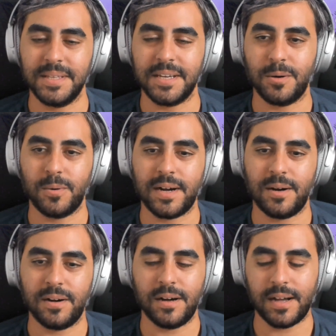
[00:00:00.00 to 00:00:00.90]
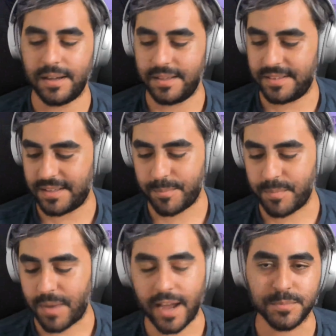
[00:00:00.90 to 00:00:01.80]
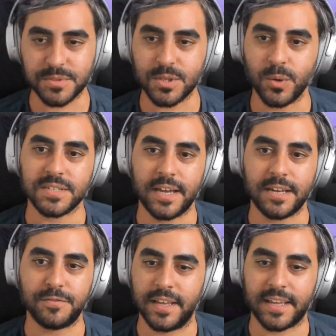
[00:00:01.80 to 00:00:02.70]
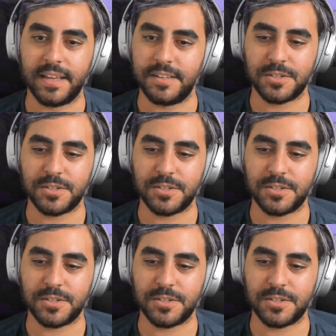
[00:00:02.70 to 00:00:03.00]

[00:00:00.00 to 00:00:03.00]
Yeah, wow. Uh, I'm I am so excited for like